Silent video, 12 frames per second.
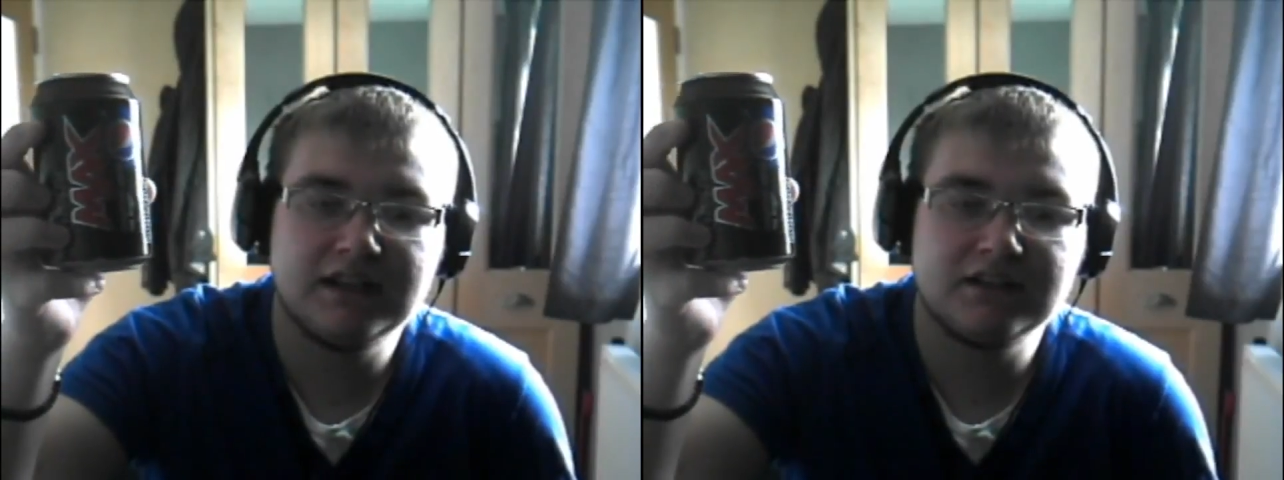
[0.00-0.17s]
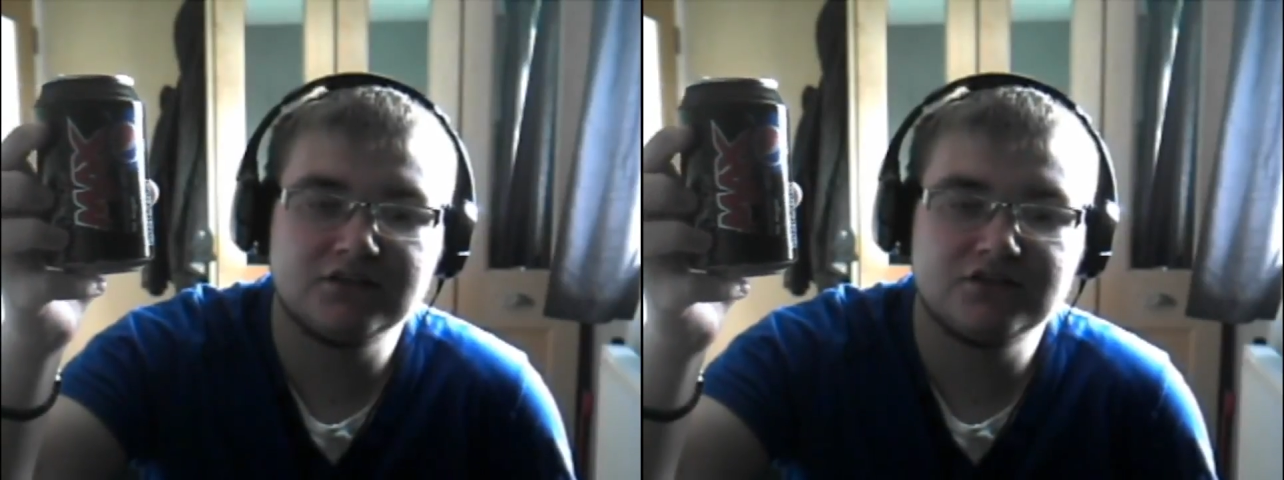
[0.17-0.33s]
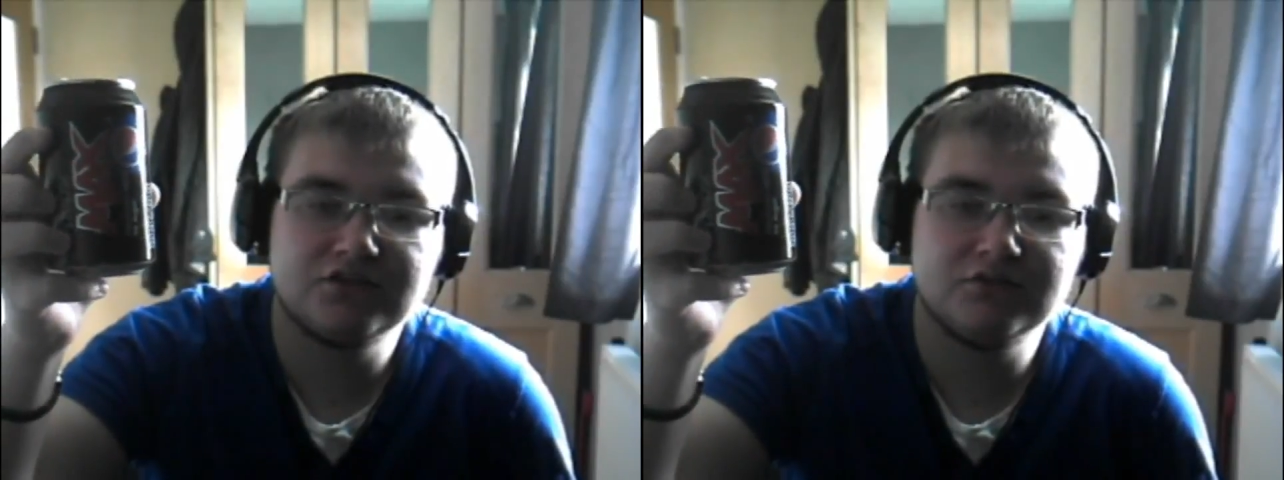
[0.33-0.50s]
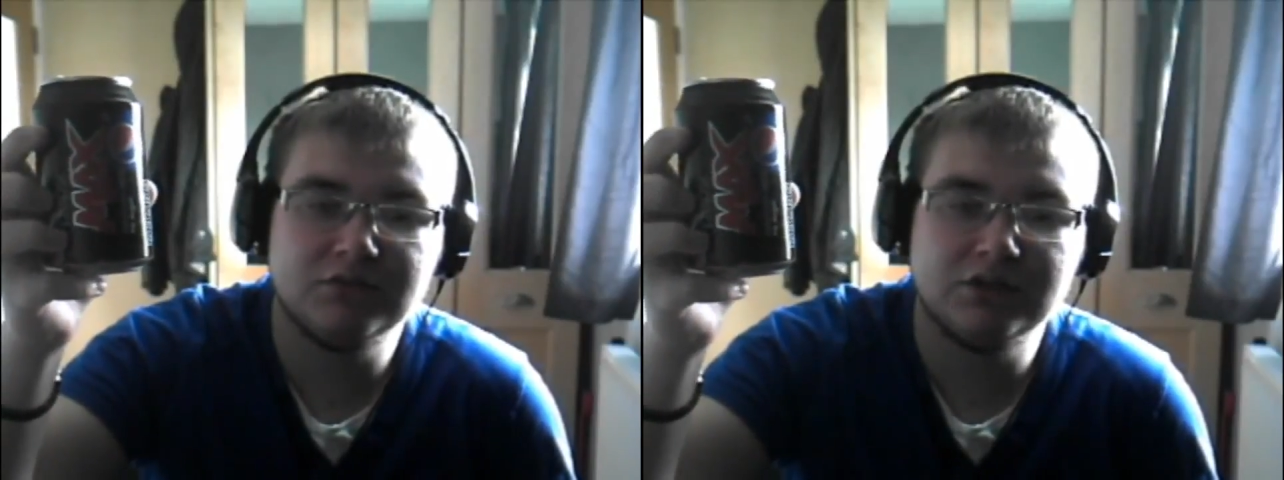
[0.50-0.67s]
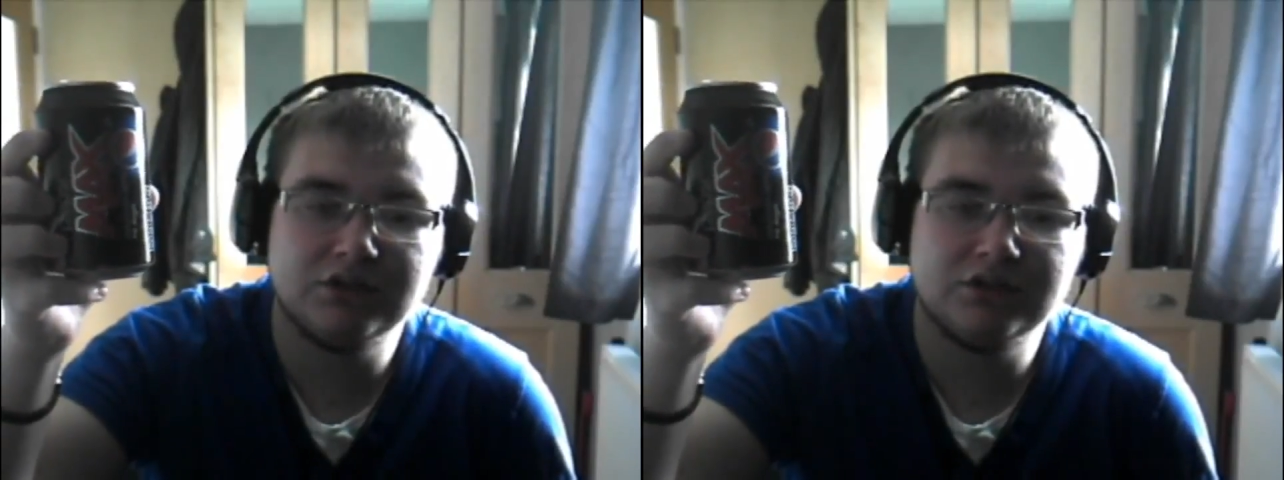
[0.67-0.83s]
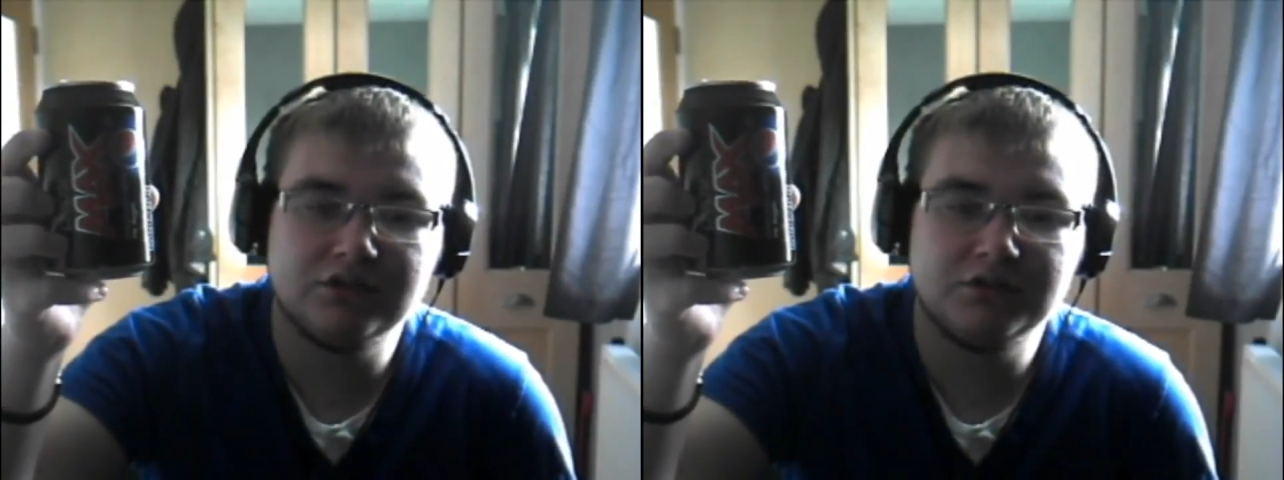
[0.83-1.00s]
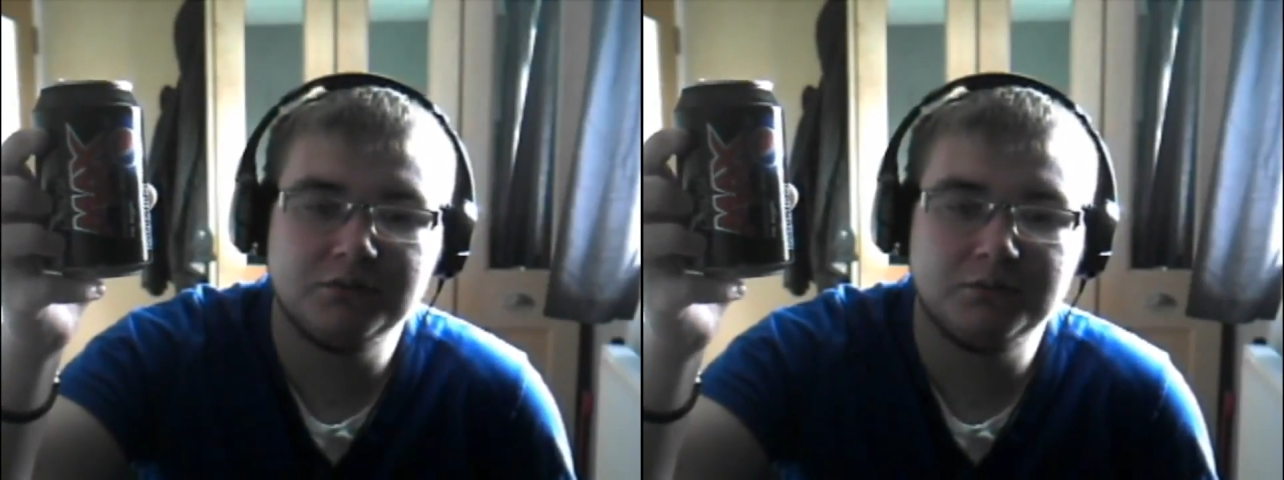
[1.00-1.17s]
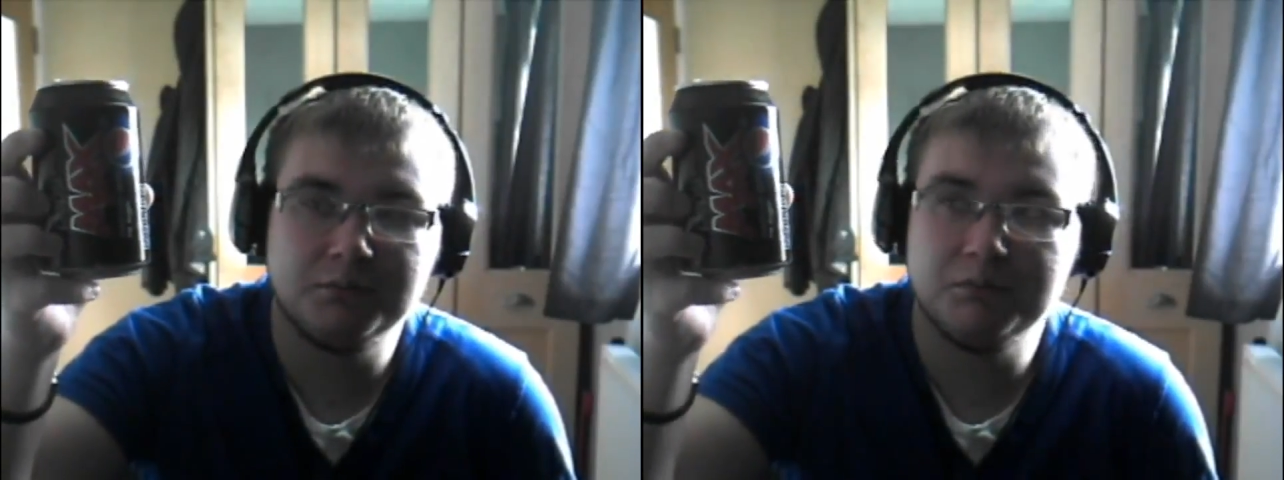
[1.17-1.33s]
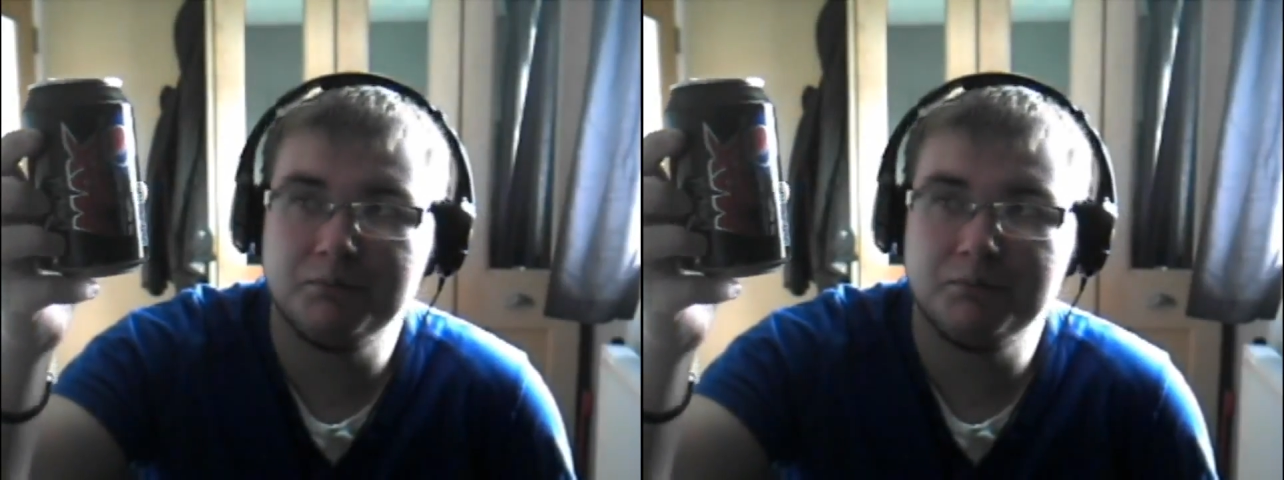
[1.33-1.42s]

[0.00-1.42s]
I got some more